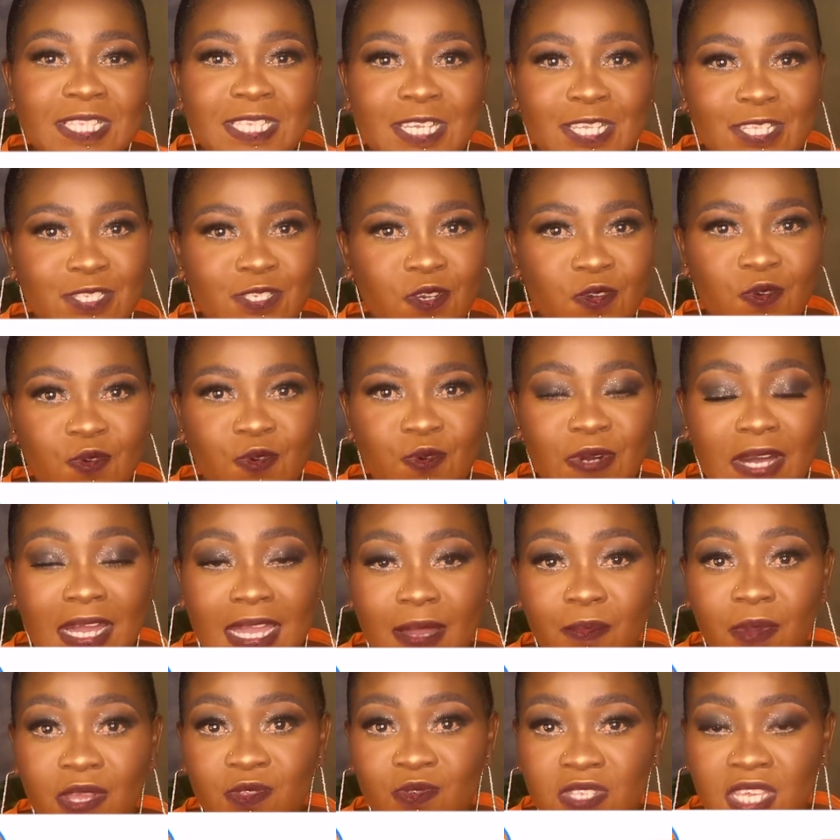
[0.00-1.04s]
It's so cool. I
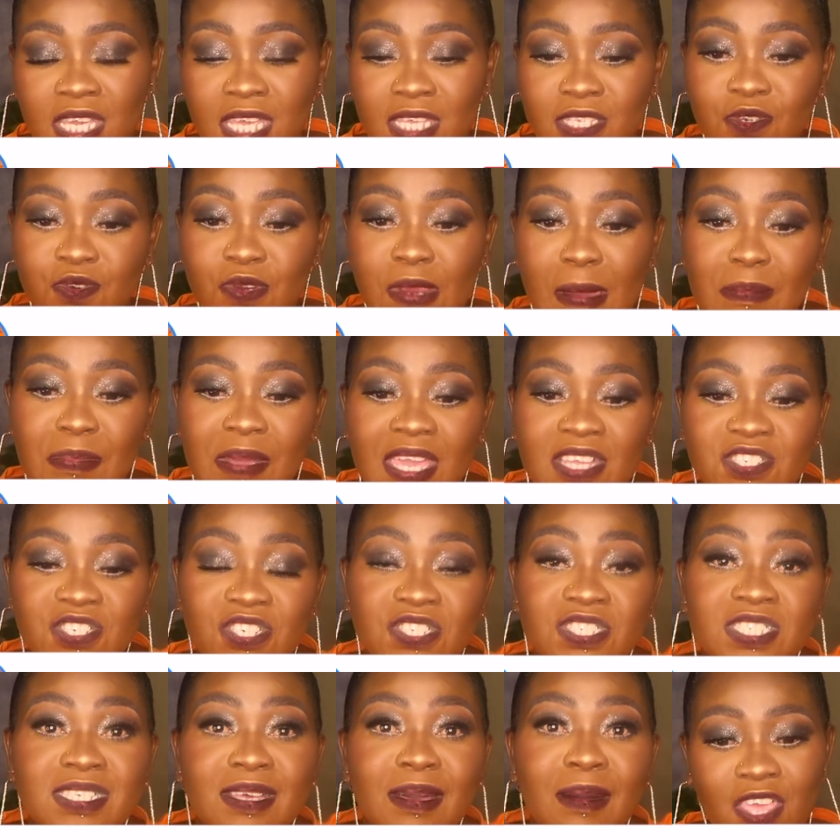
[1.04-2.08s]
can't wait to take Instagram
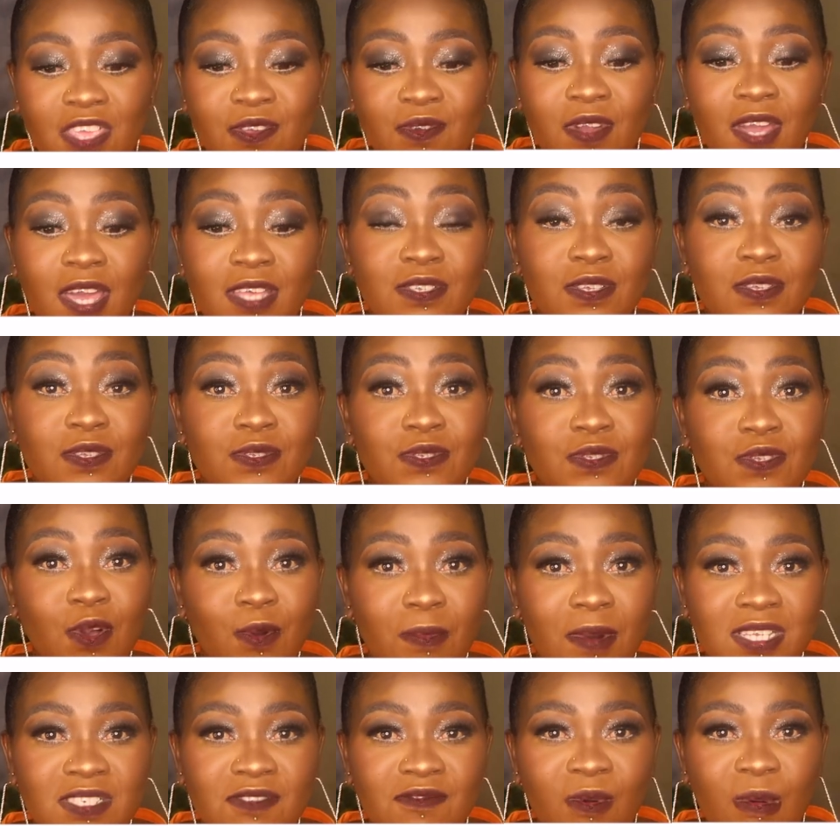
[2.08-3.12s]
pictures. Thank you guys so
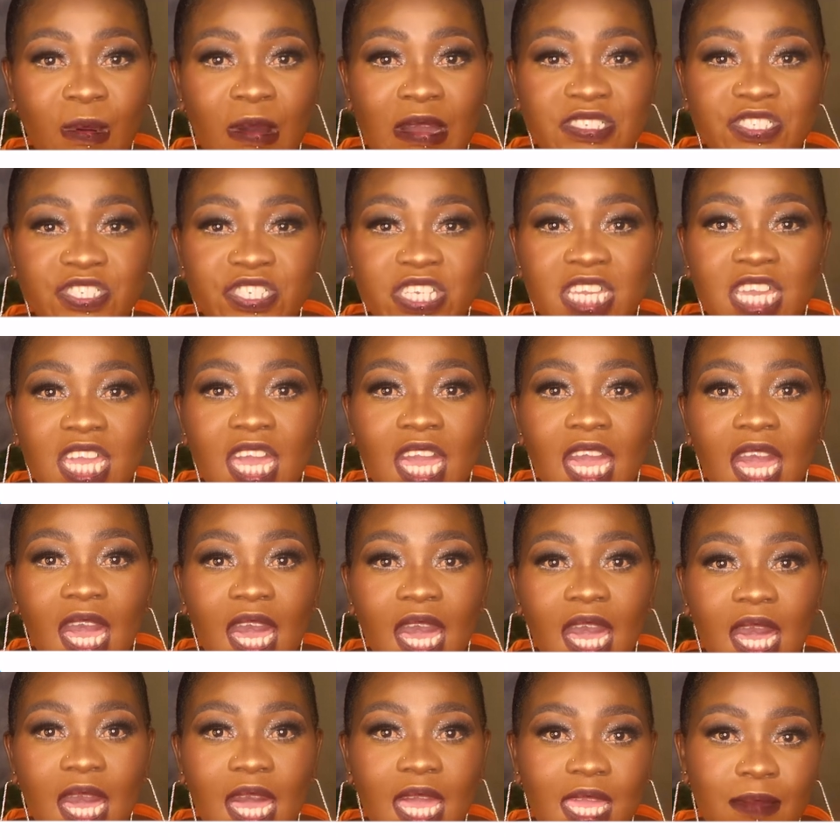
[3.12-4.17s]
much for watching.
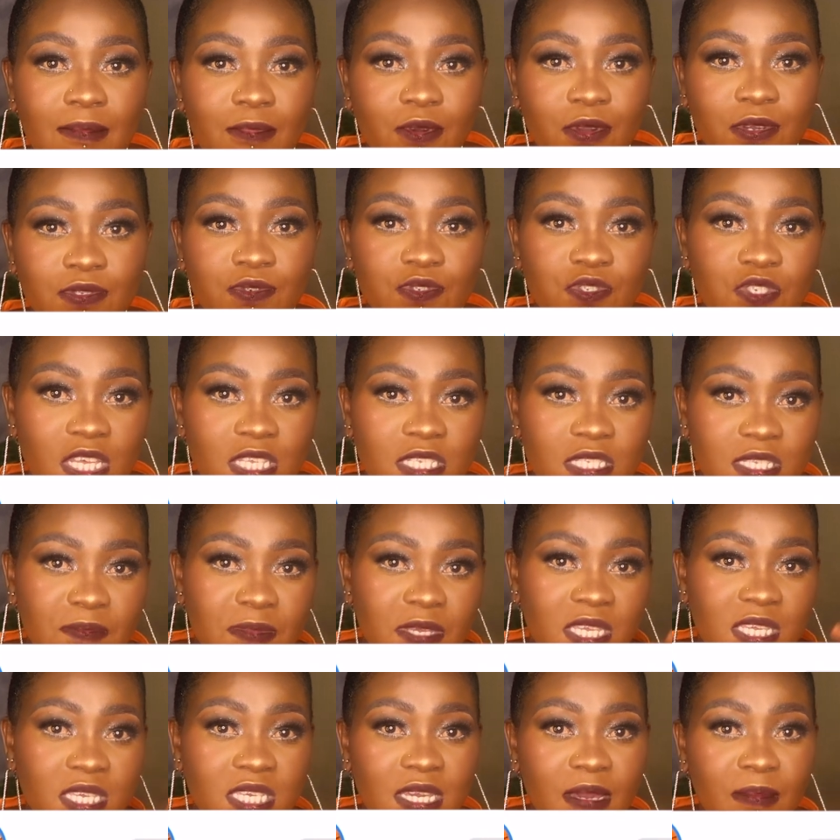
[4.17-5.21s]
I am going to just be
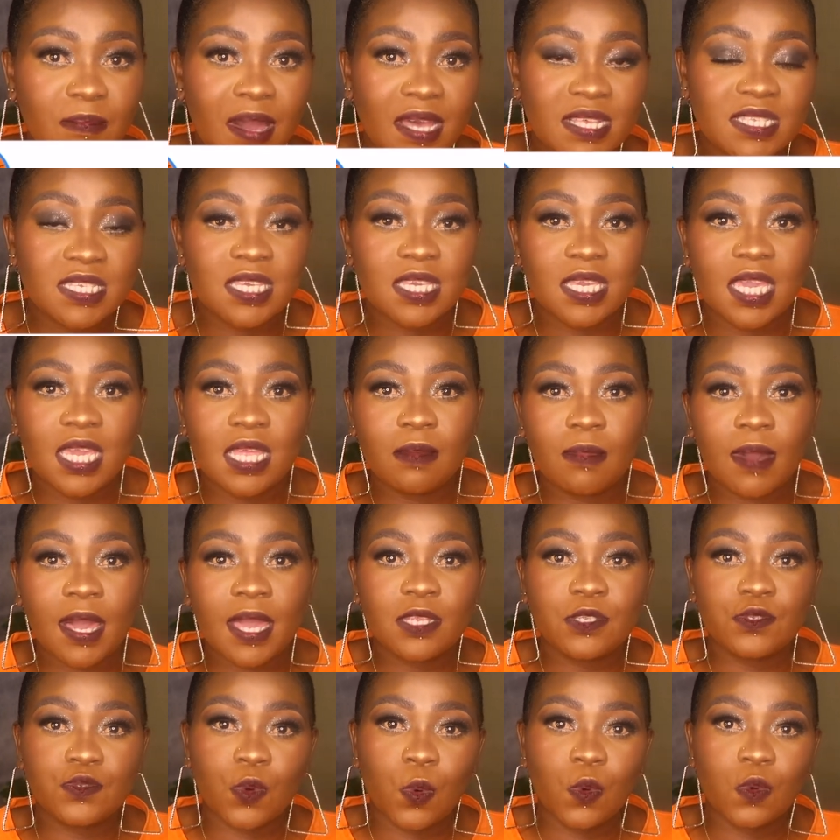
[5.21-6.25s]
here basking in my
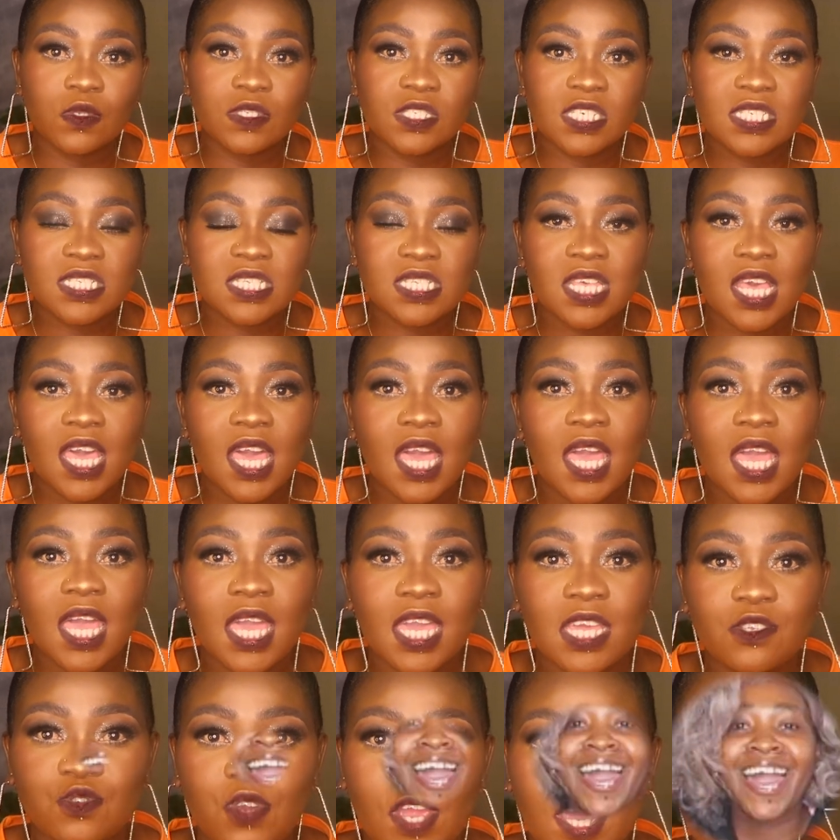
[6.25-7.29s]
dullness
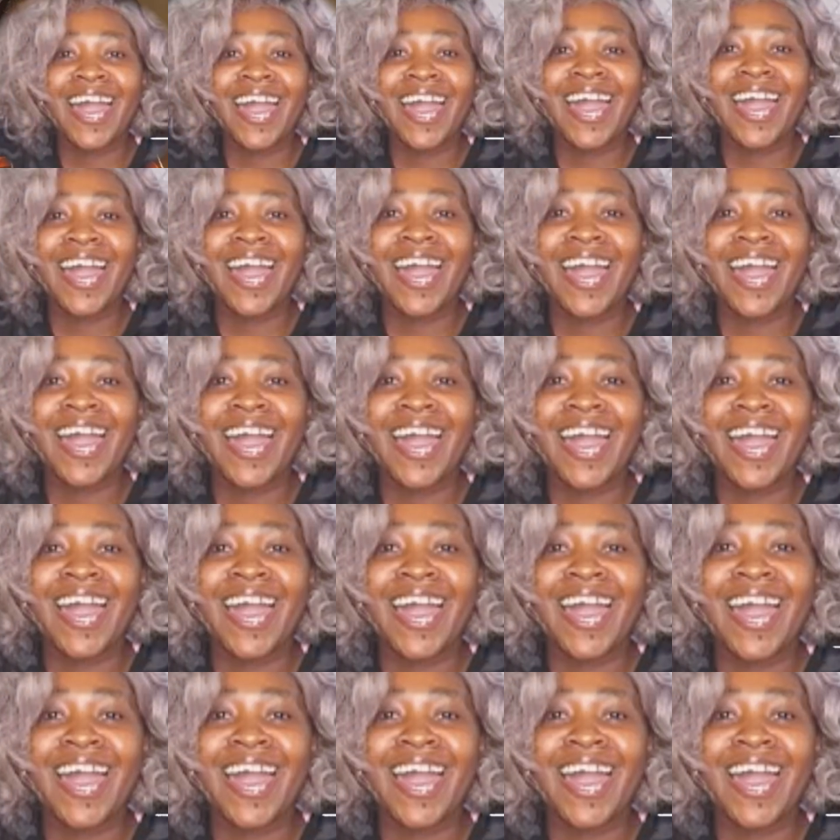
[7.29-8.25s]
and try and get low light.